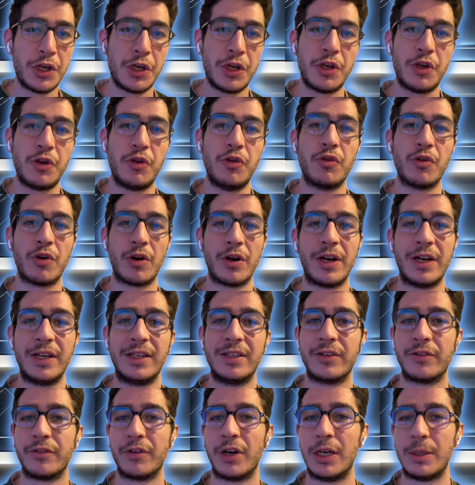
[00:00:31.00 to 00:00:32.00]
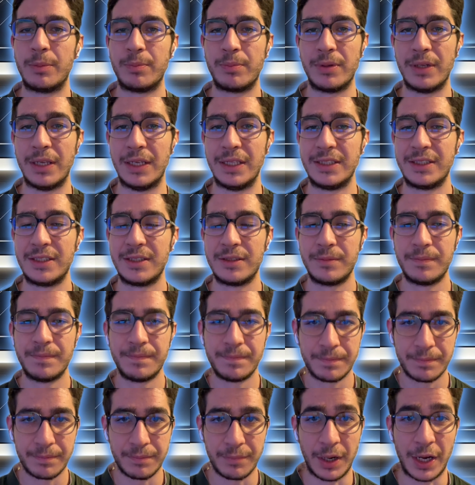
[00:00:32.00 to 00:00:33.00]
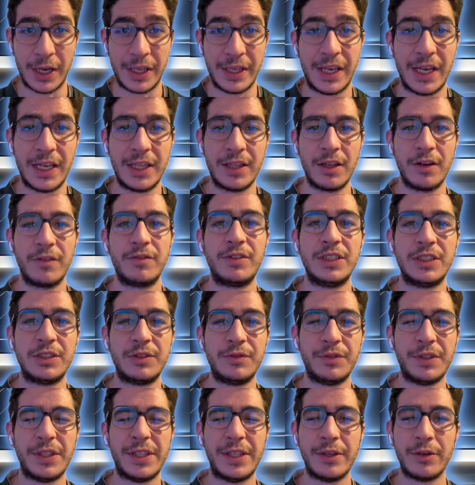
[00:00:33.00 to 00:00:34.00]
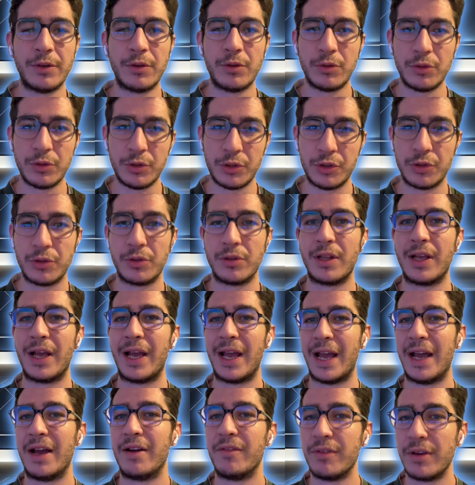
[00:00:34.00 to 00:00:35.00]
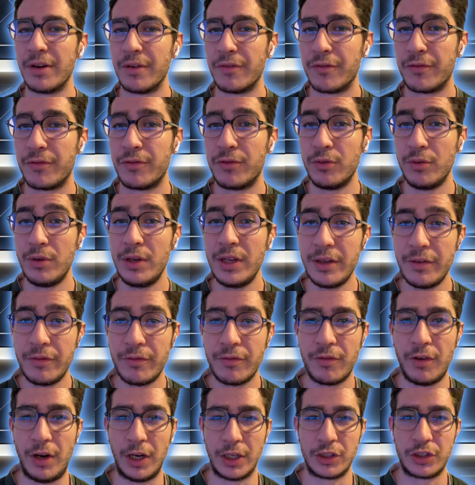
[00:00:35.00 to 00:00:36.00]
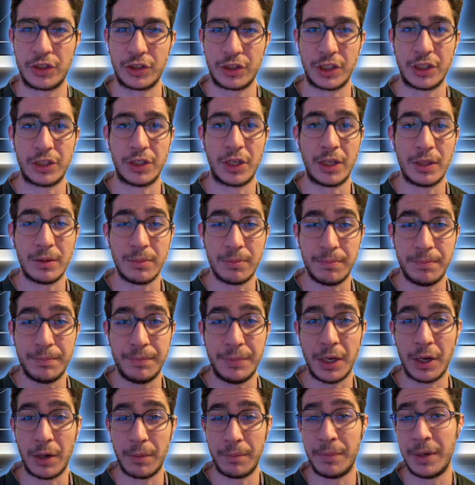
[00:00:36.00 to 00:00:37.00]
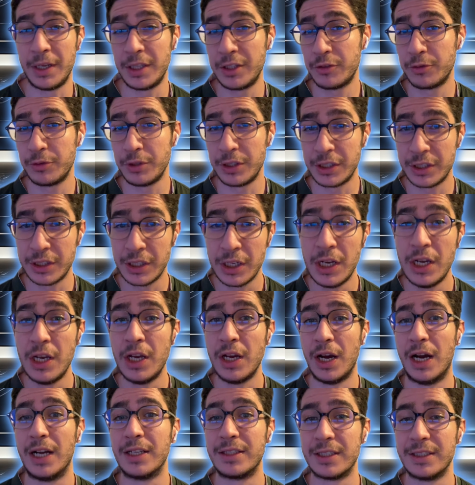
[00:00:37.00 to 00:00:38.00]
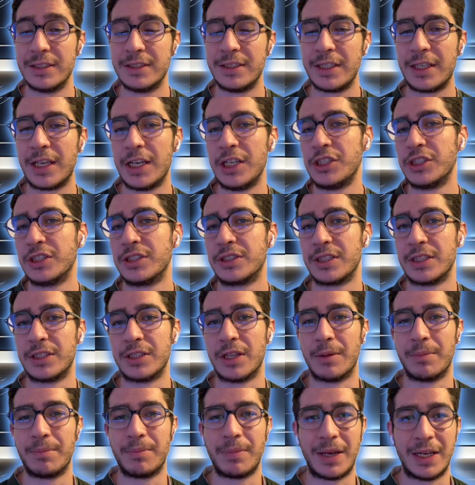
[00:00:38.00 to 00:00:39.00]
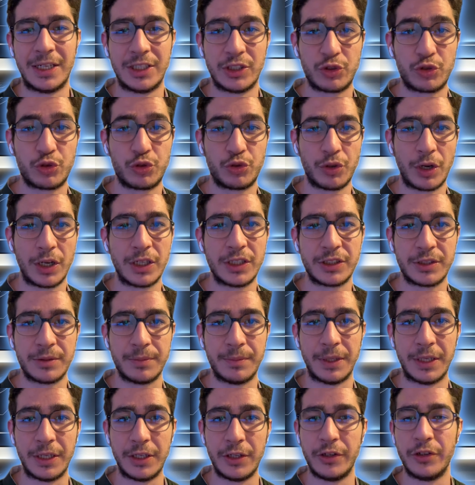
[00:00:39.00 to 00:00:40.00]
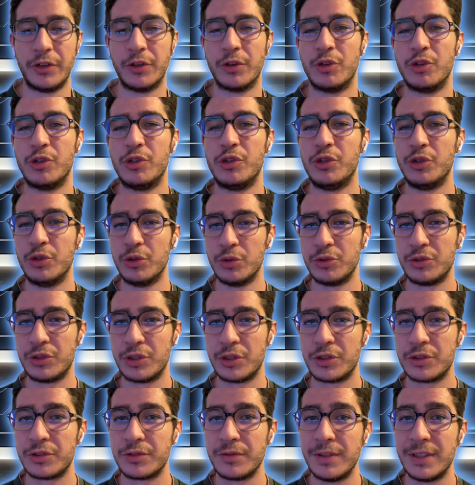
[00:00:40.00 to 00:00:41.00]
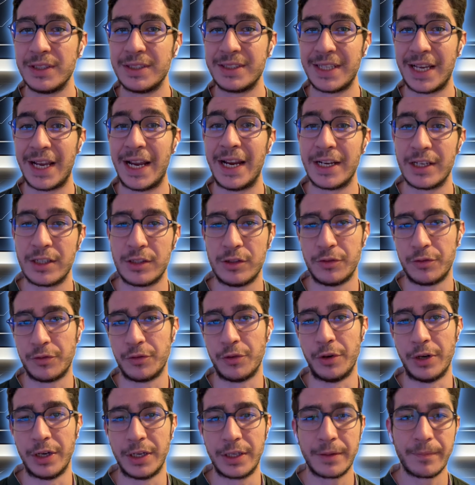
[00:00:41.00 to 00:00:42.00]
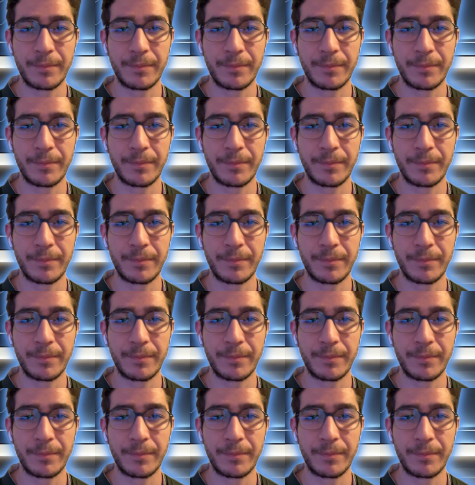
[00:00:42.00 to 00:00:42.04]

you are in the right place. By the end of this video, you'll have a fully functional biometric authentication setup, and trust me, your users will thank you for it.